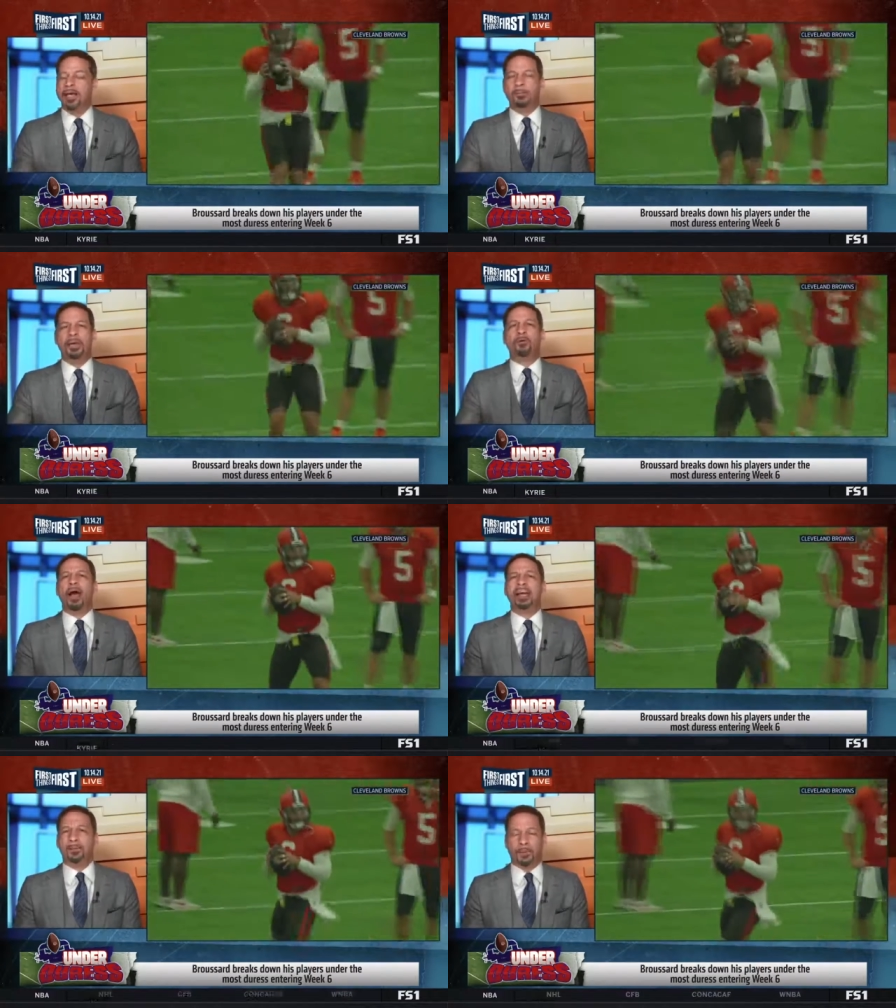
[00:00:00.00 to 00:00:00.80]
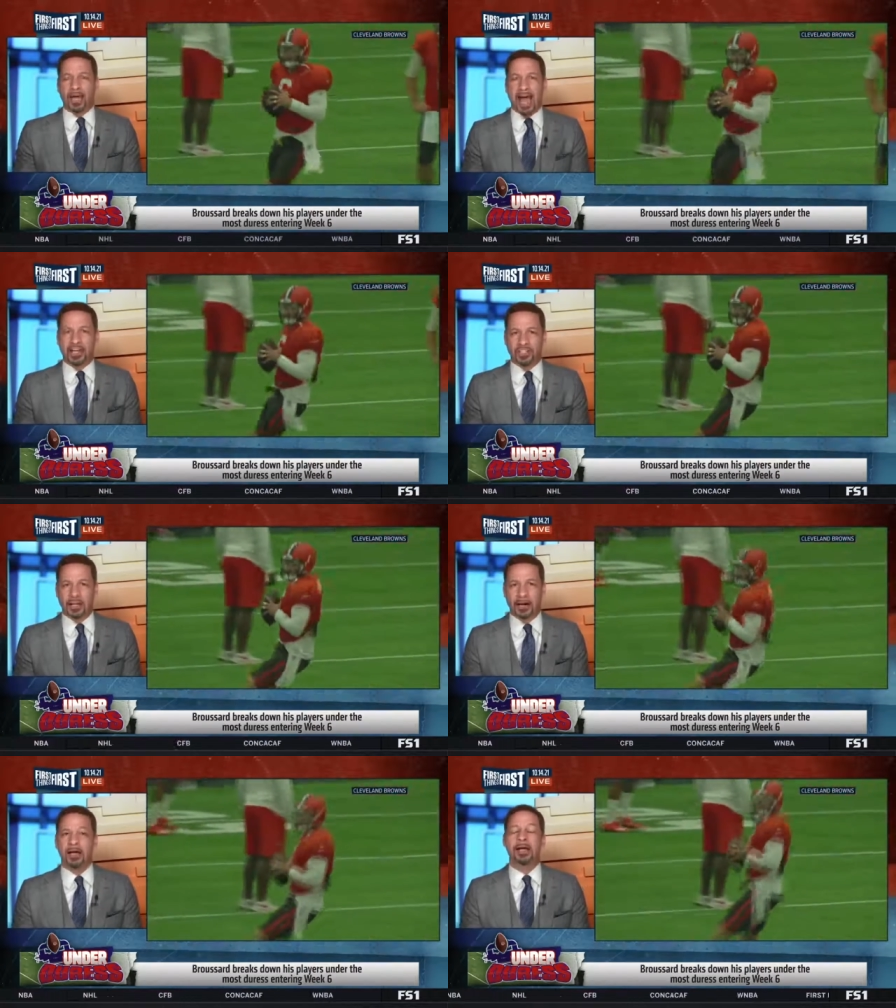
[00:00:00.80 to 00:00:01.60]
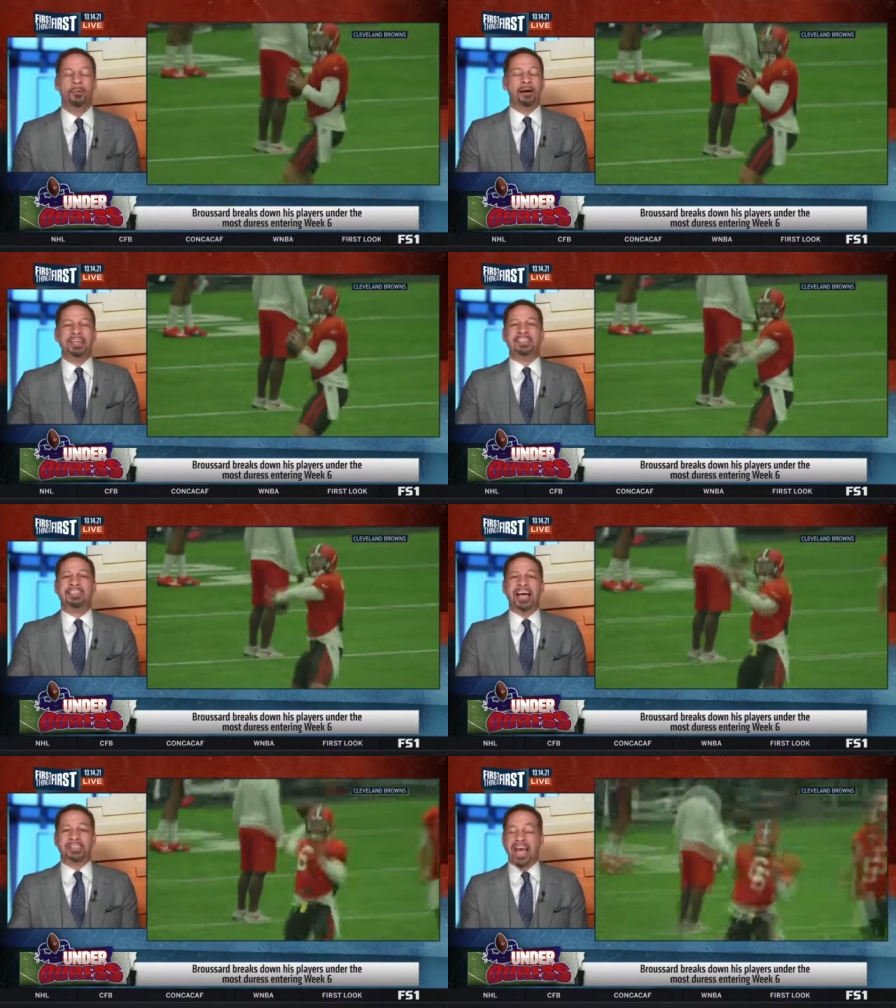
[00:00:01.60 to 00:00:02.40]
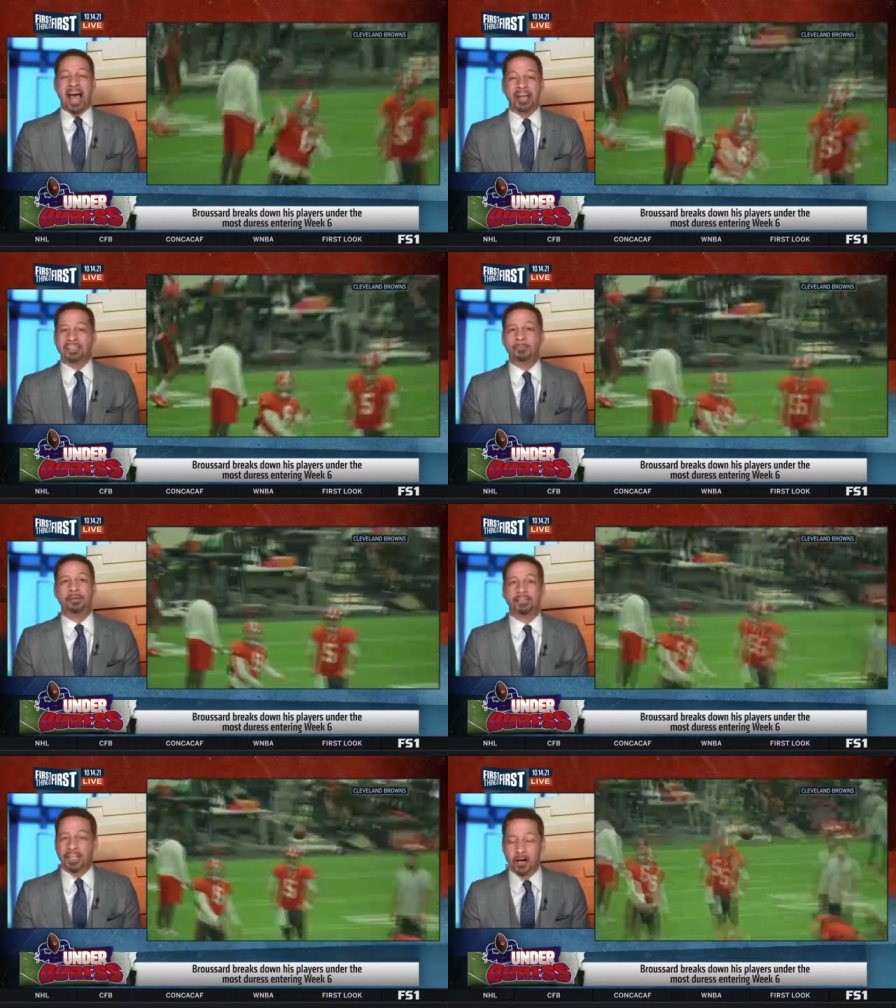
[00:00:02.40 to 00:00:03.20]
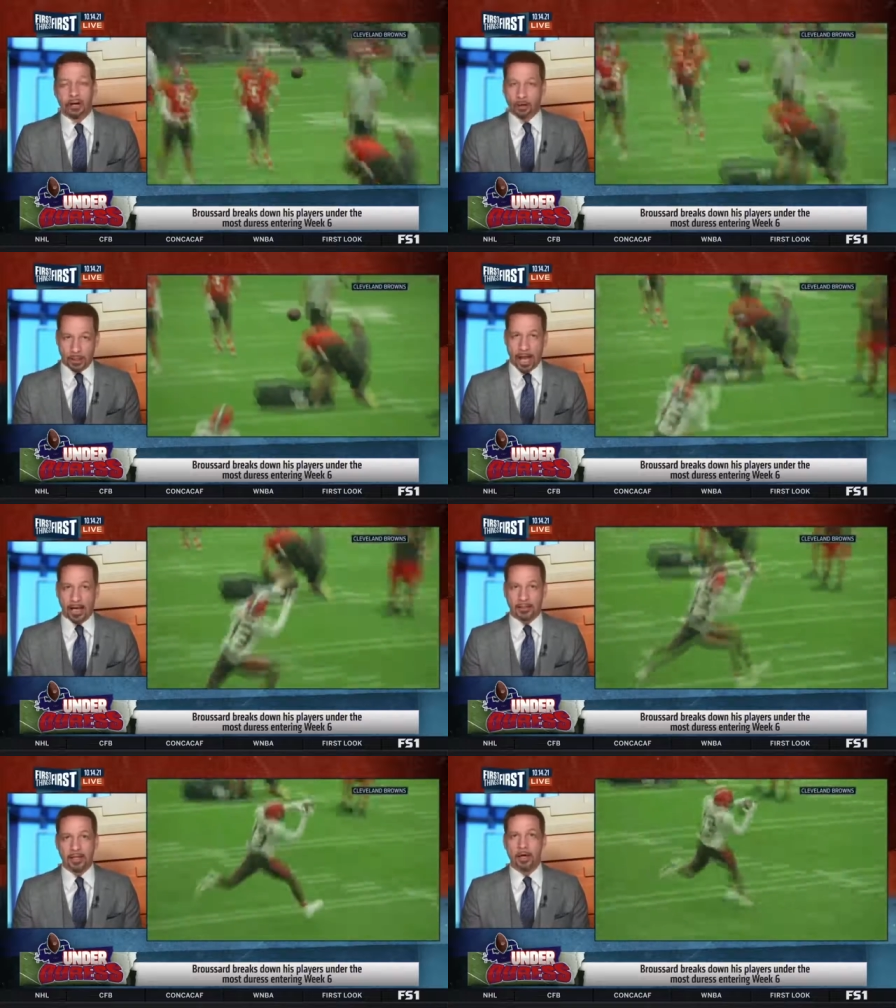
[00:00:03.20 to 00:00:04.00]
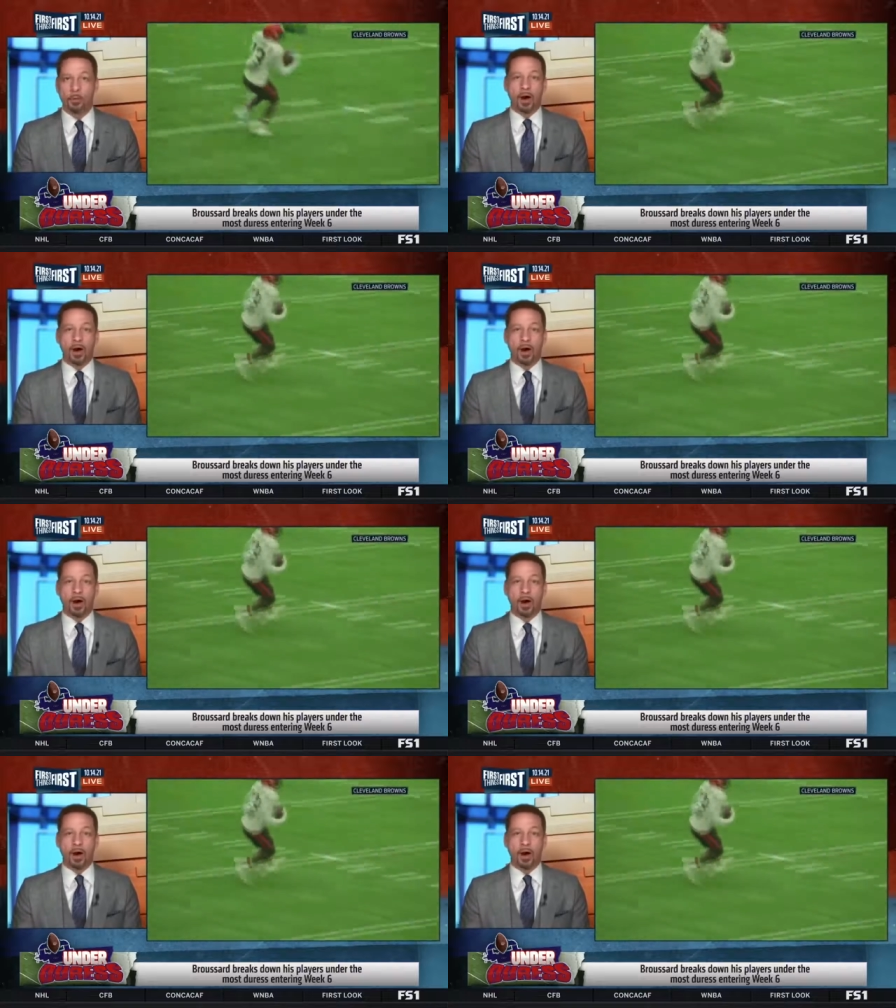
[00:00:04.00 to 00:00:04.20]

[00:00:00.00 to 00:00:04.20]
He'd be great in play action there, but it just hasn't materialized.